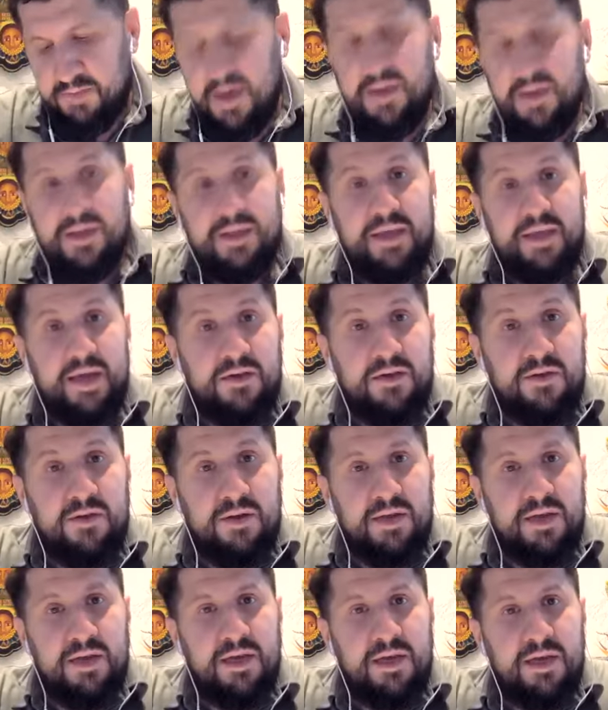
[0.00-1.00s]
That
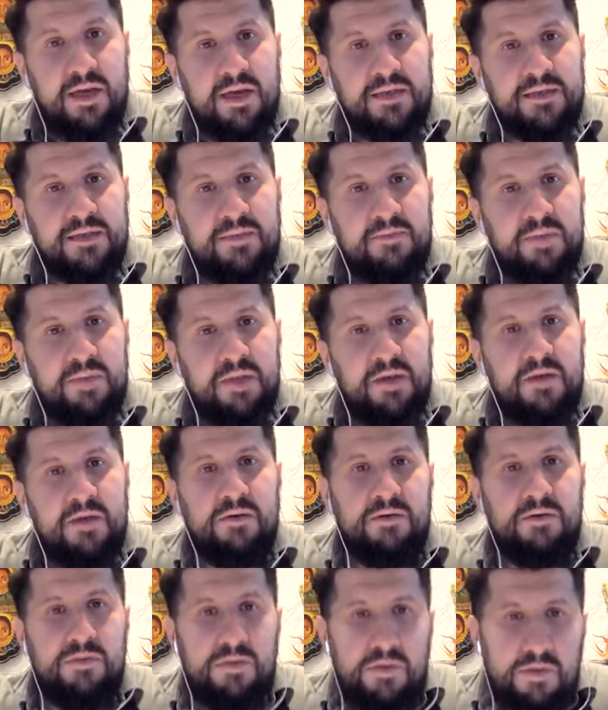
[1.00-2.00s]
actually he has
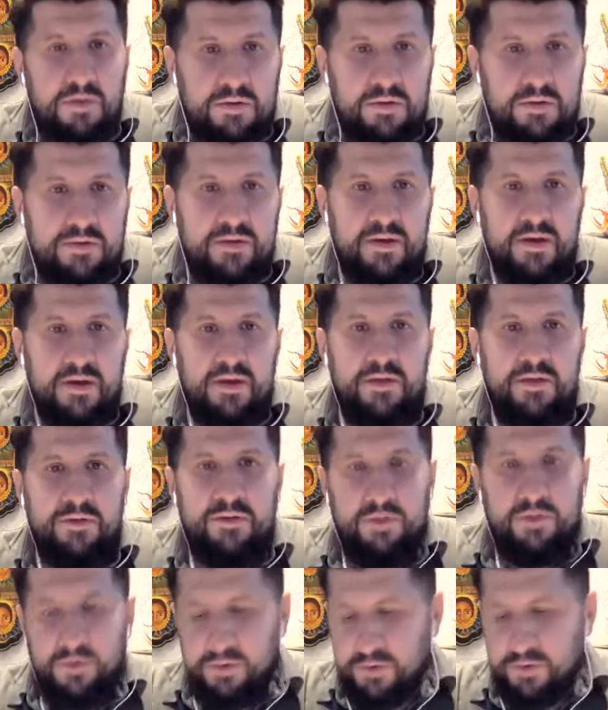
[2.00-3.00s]
called
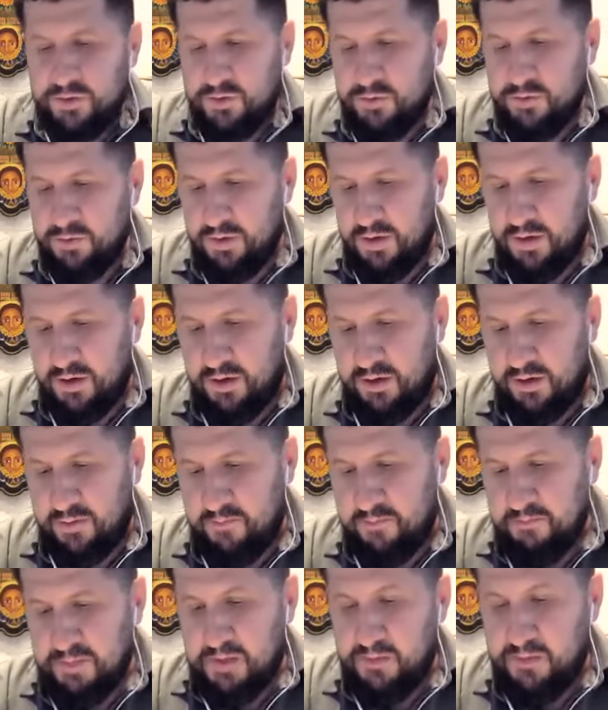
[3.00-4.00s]
those who are
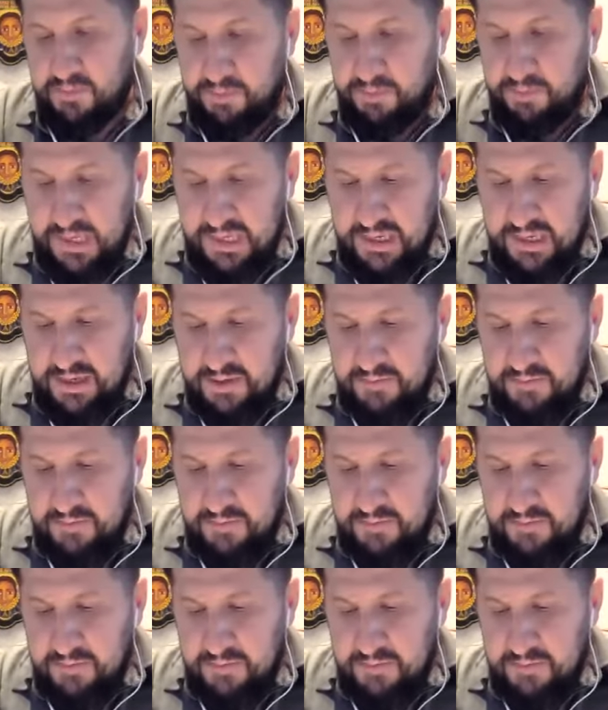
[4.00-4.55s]
weak,